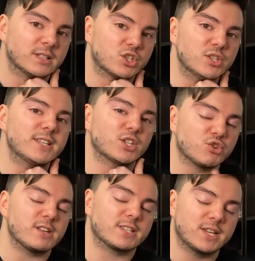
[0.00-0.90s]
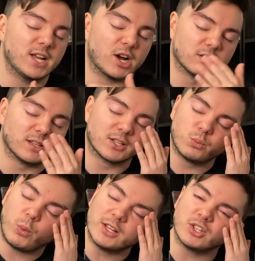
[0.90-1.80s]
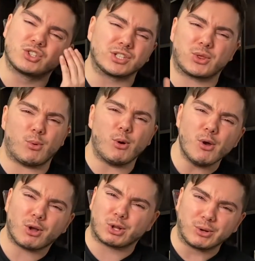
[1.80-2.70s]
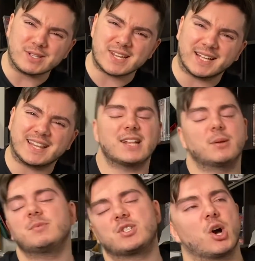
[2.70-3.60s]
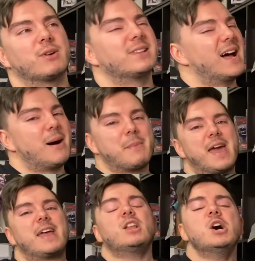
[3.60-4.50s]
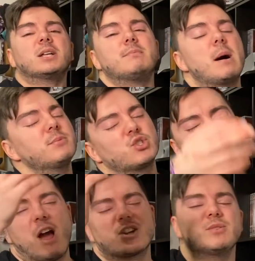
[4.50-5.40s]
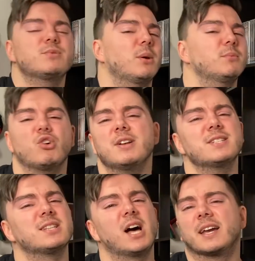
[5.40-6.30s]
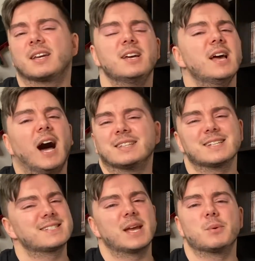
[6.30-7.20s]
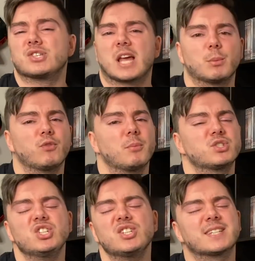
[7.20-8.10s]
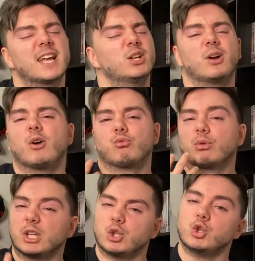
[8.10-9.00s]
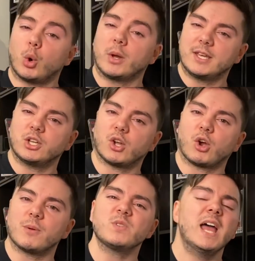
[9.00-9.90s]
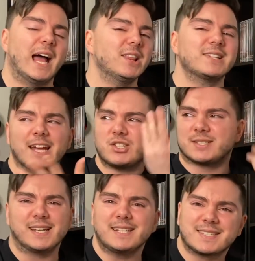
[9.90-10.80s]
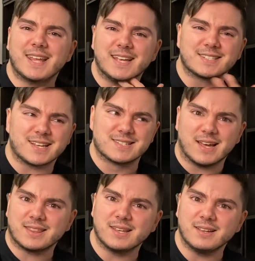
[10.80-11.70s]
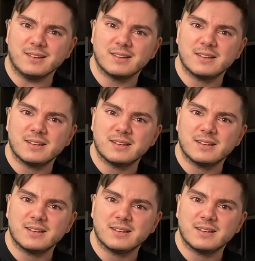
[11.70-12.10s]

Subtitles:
She needs to trust Kiara. Like, and to throw her clothes like that, I'm sorry, nah, man. The mom's trash. I'm trying to, like, understand where she's coming from, but she's just getting really annoying, you know? And the dad just sits there and does nothing.